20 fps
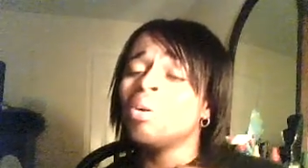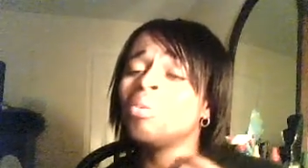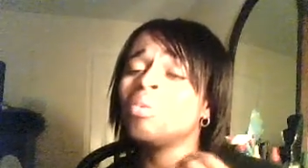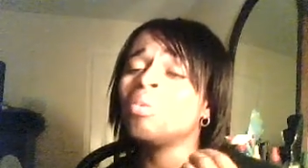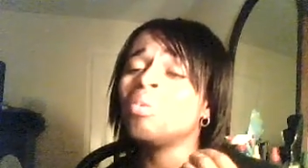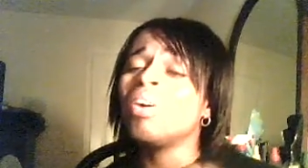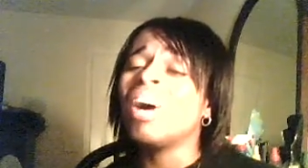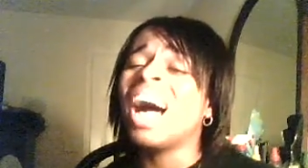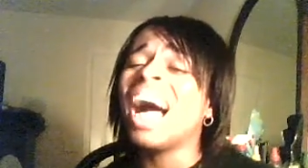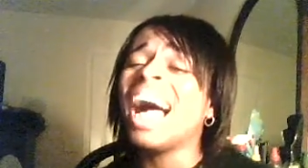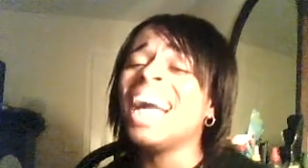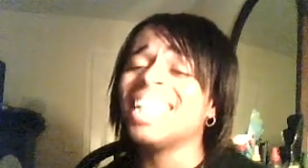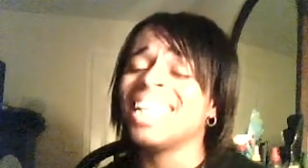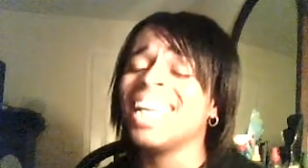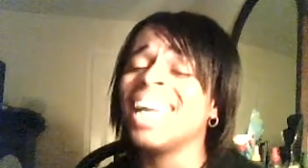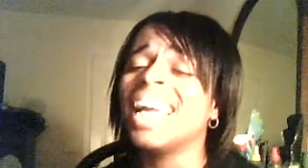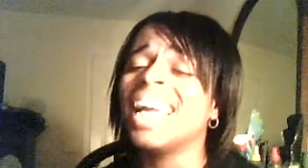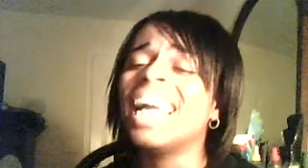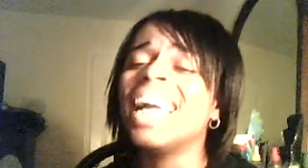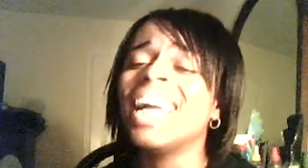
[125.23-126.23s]
Why
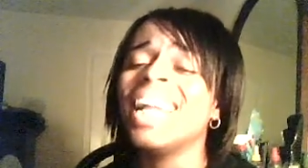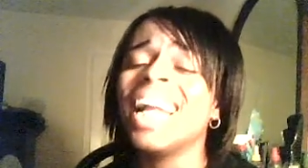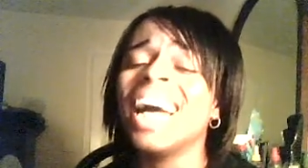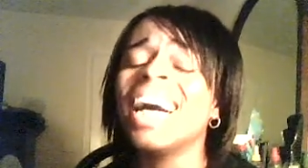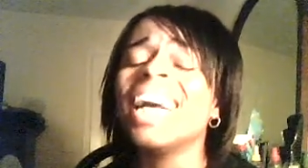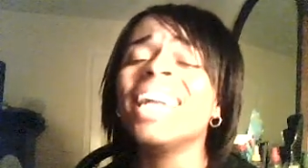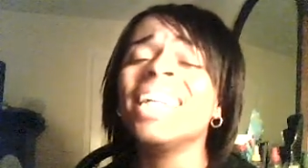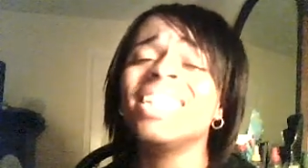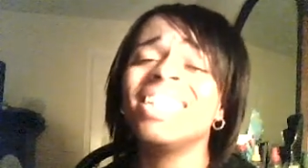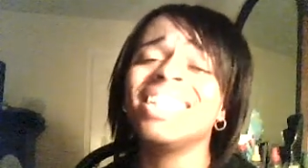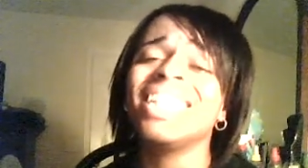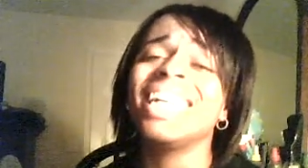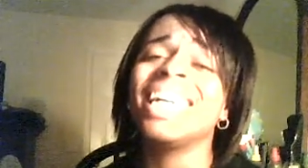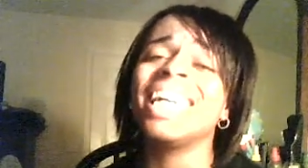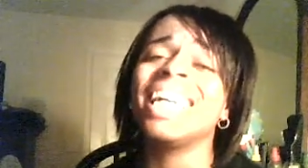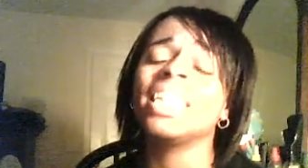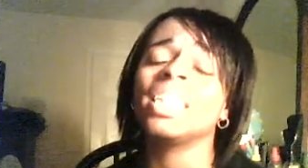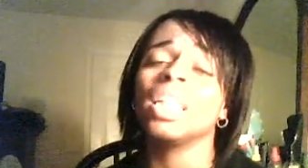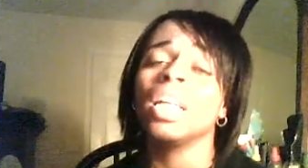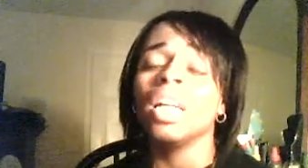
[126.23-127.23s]
can't I
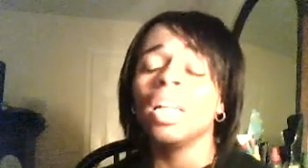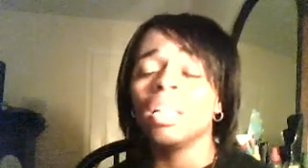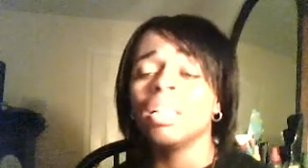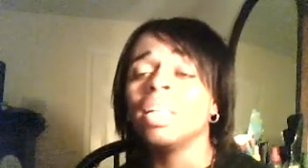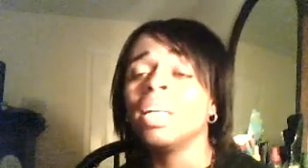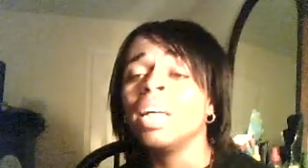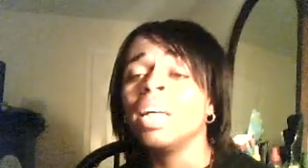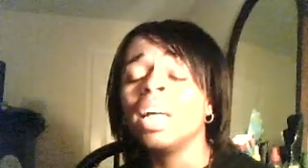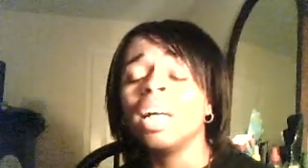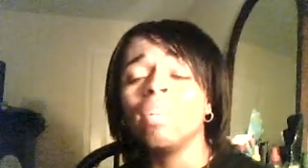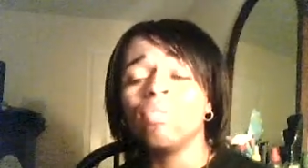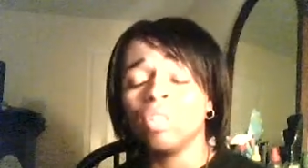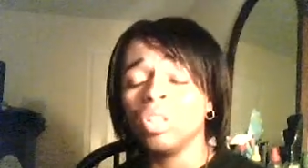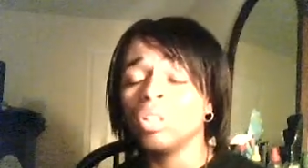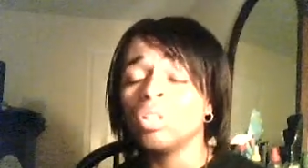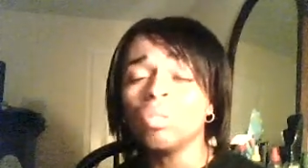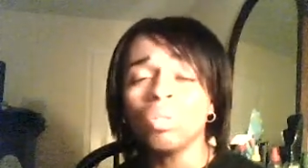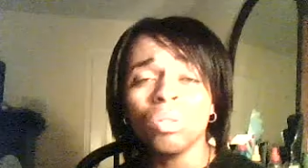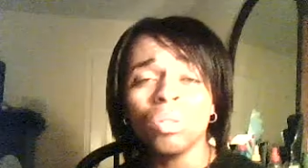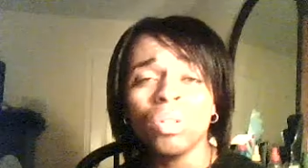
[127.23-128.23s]
just love
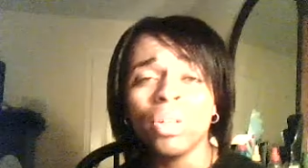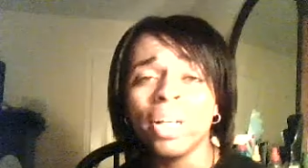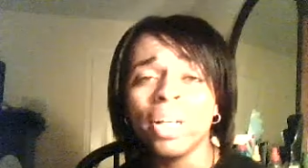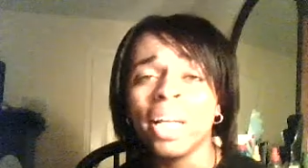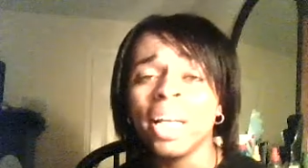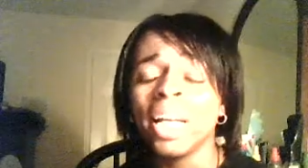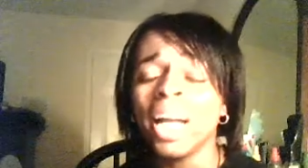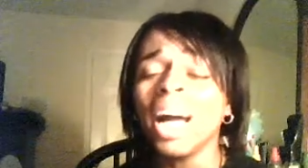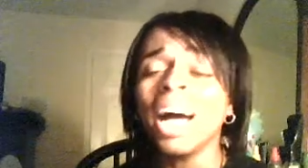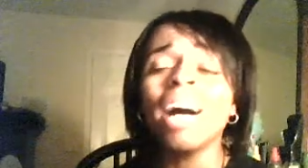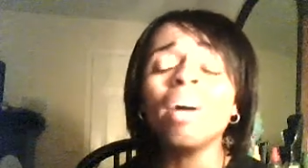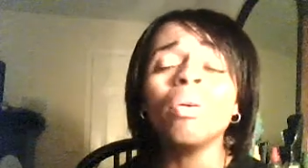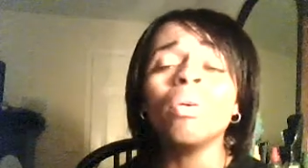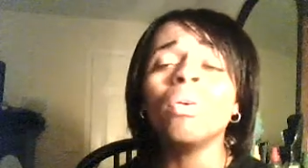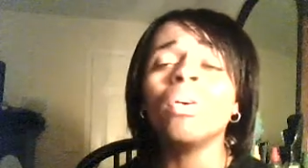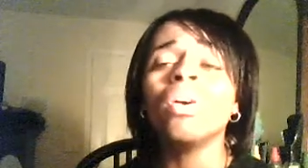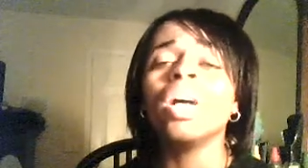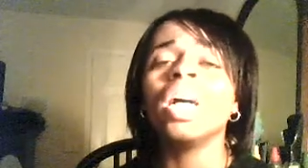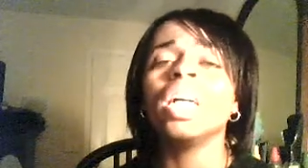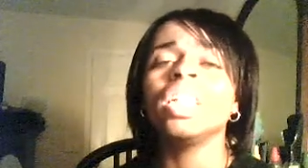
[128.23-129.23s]
you the way I
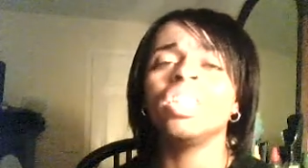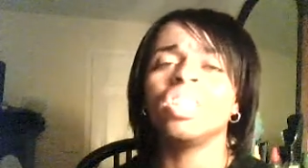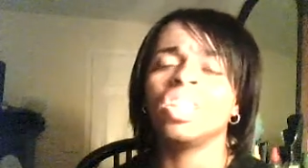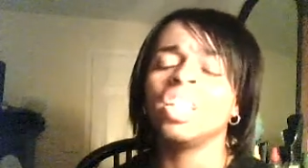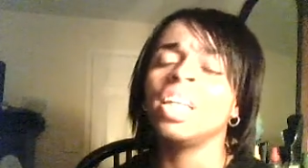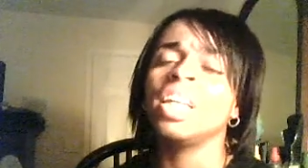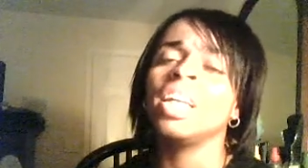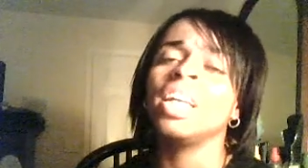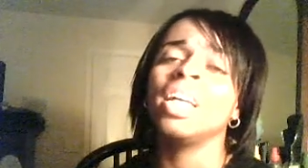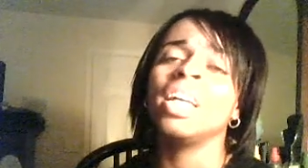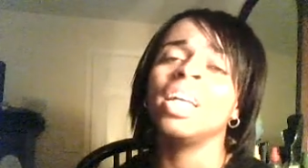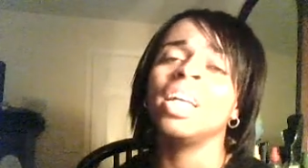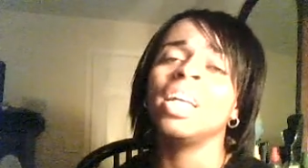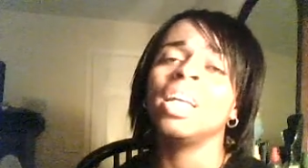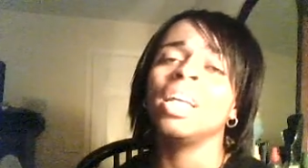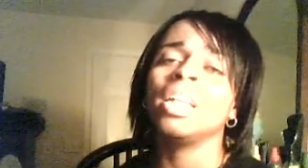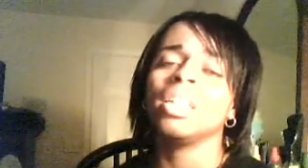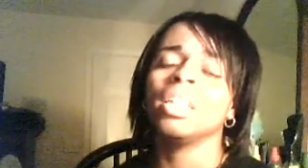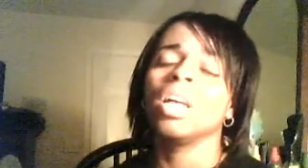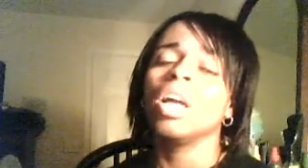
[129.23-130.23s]

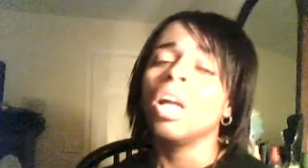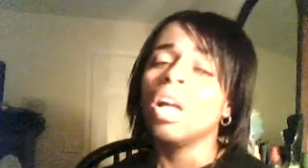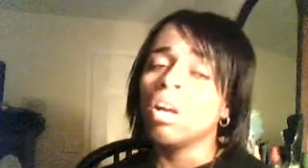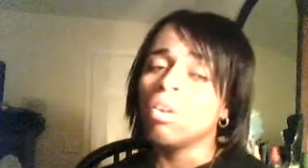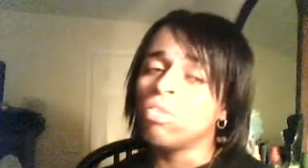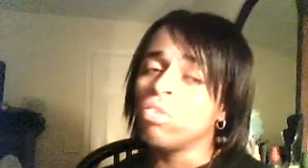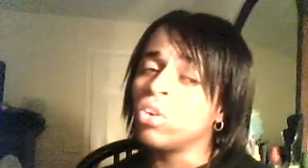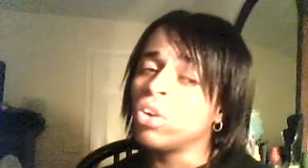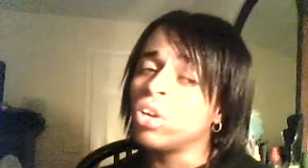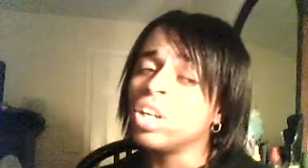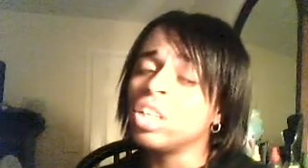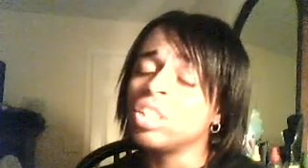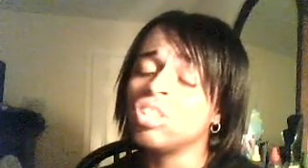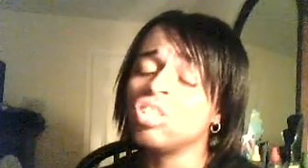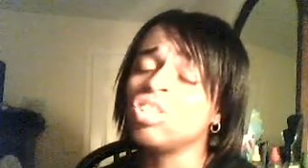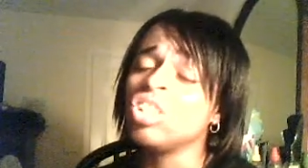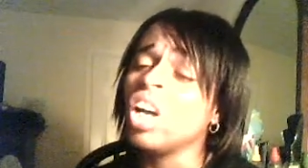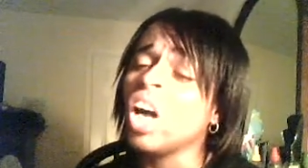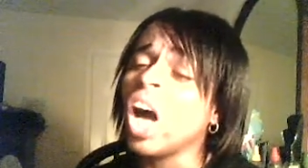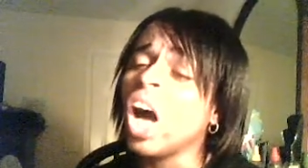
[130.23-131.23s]
wanted for
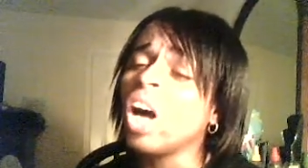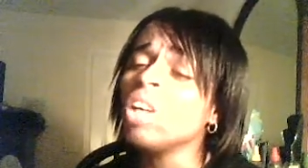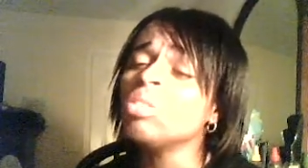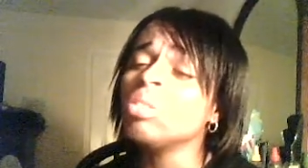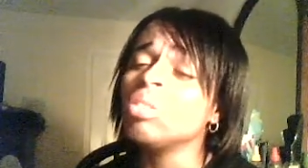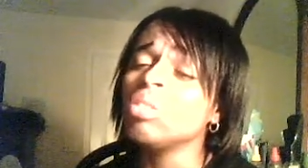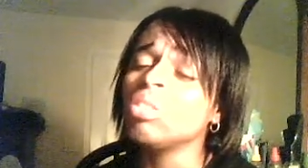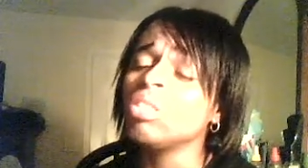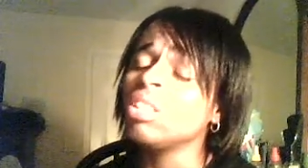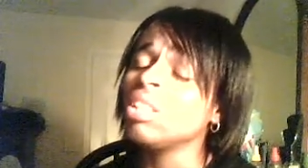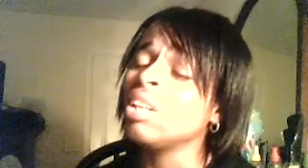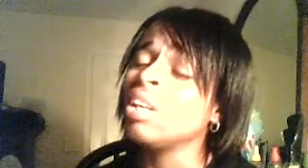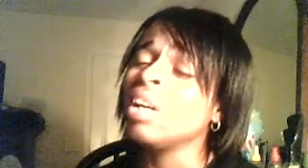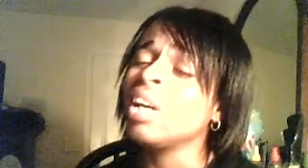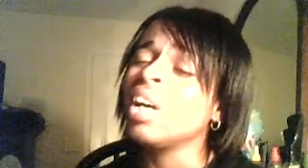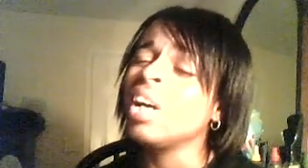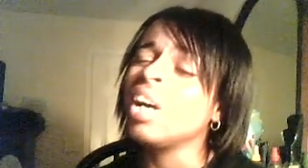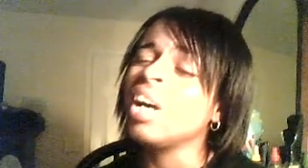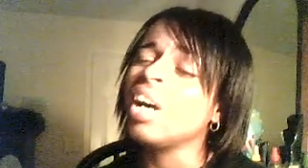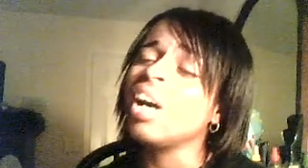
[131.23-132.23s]
so
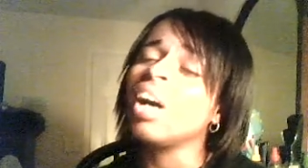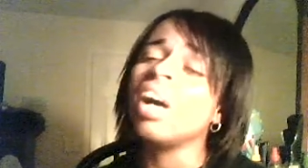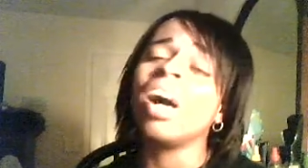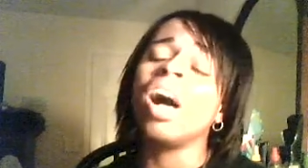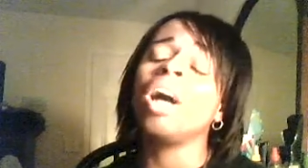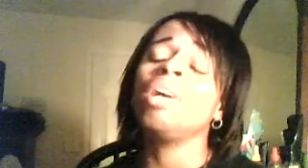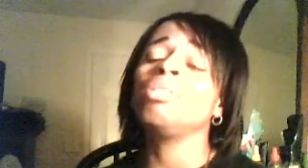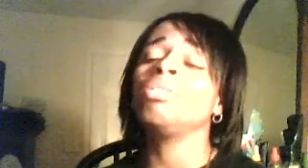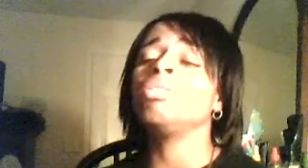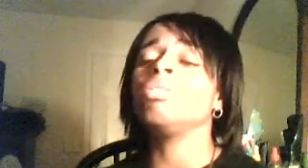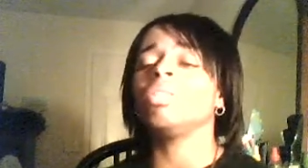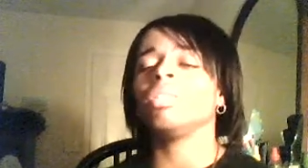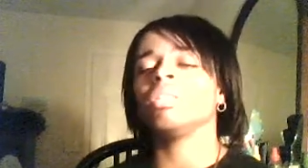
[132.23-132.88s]
long?